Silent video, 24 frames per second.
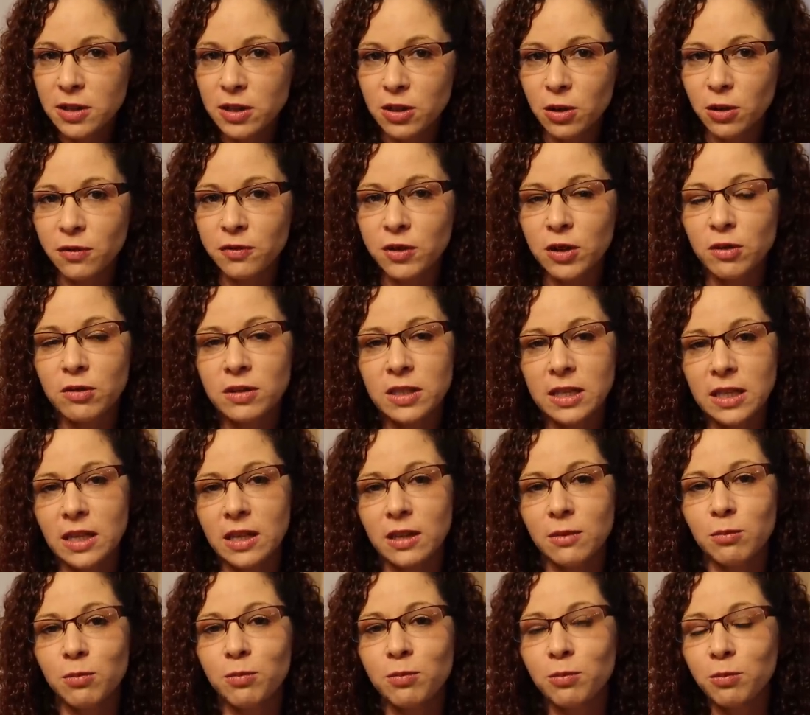So if you've
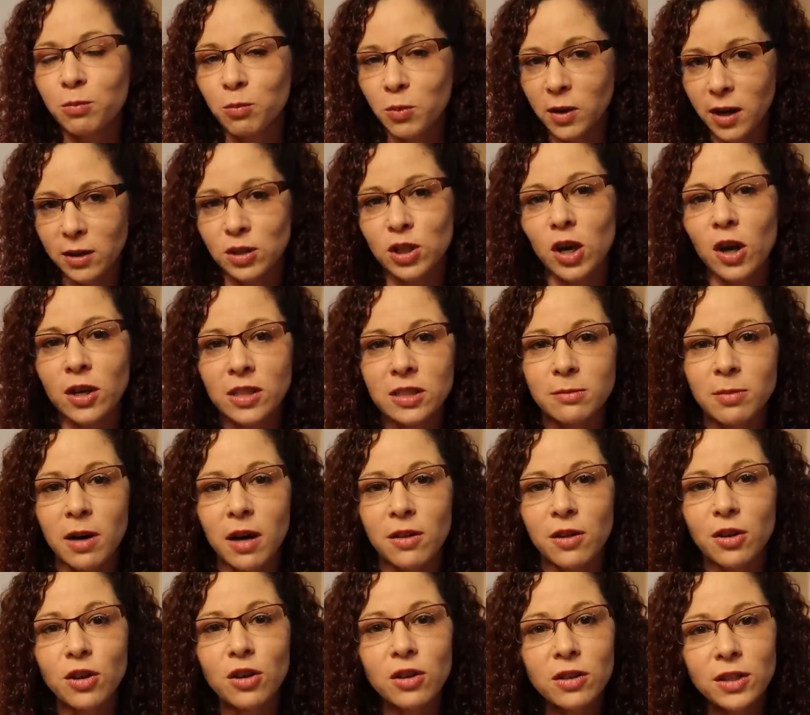seen when I talked
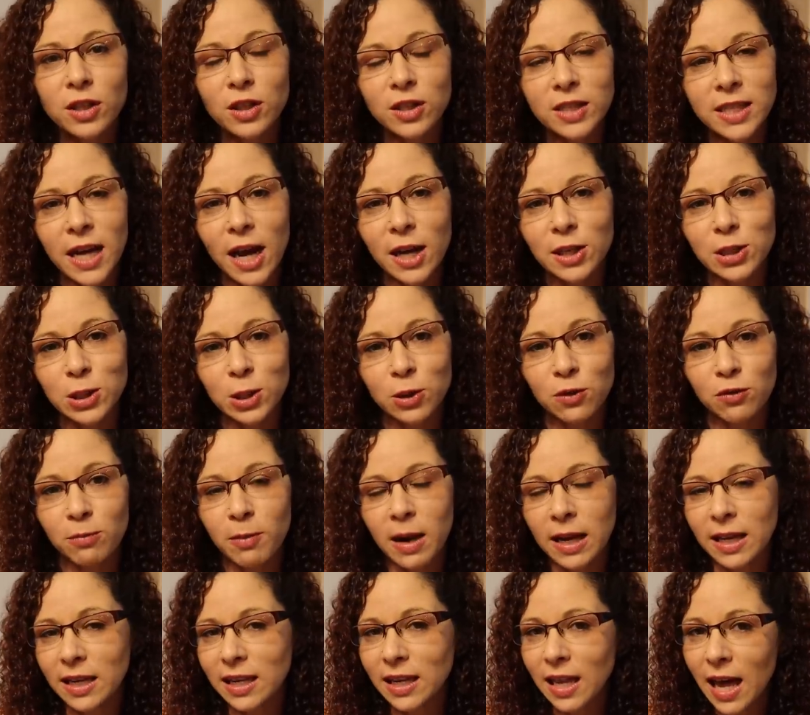about the earlier tattoo of
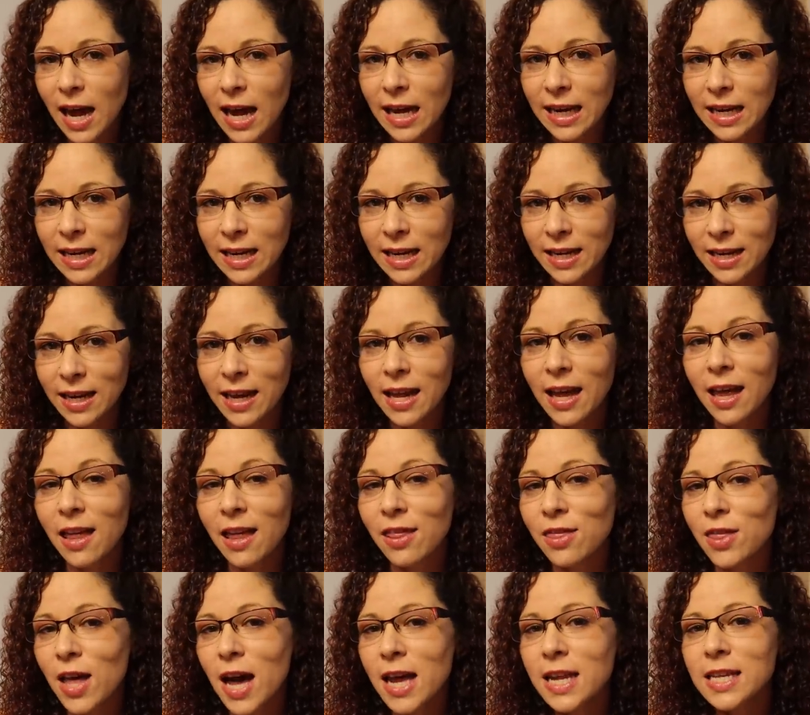my lion,
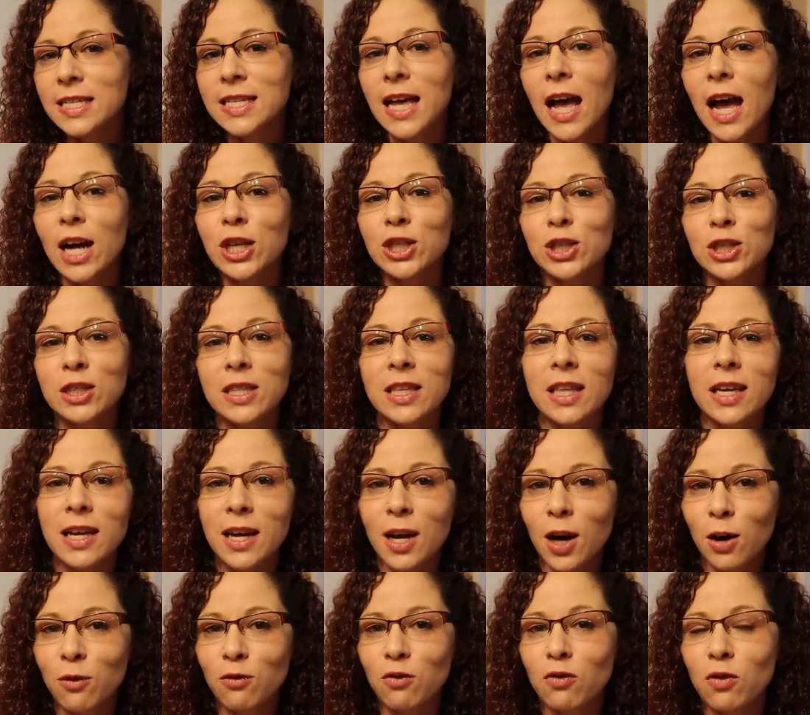that is actually the
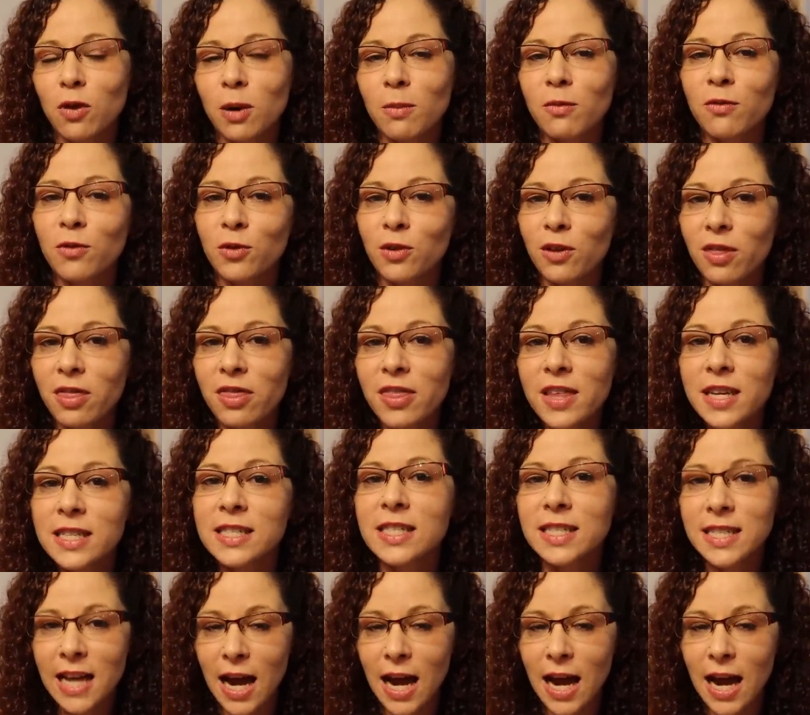cover up for this